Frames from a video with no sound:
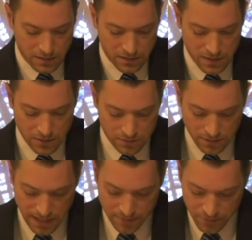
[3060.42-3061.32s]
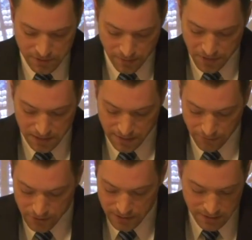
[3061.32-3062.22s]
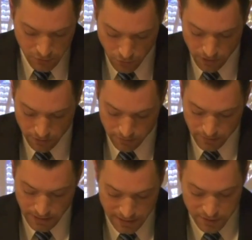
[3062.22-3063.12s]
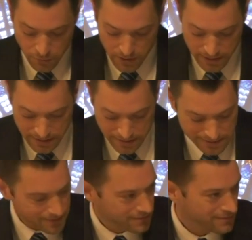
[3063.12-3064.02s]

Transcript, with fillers: Don't label something different. It's toil. It is what it is.